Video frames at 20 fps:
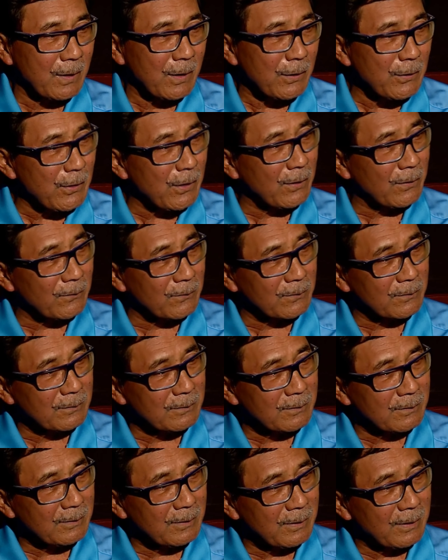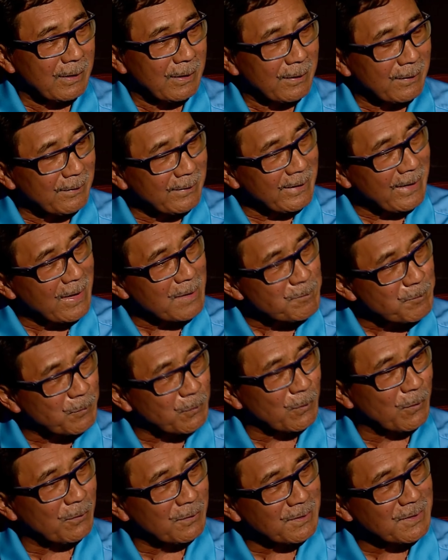Now, that
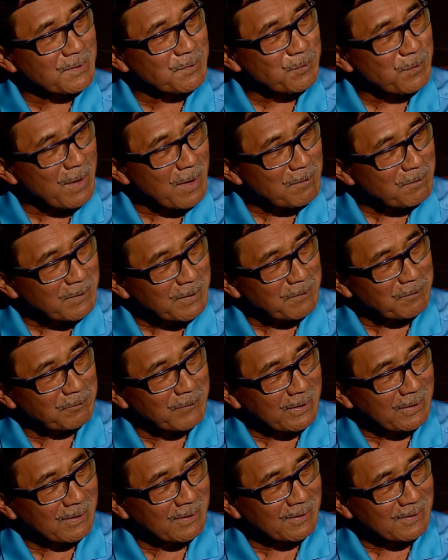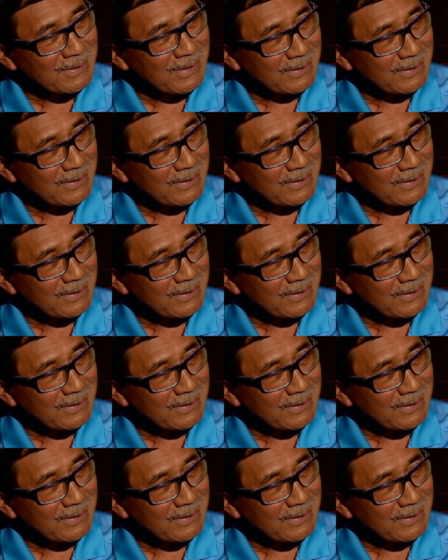brought its problem because,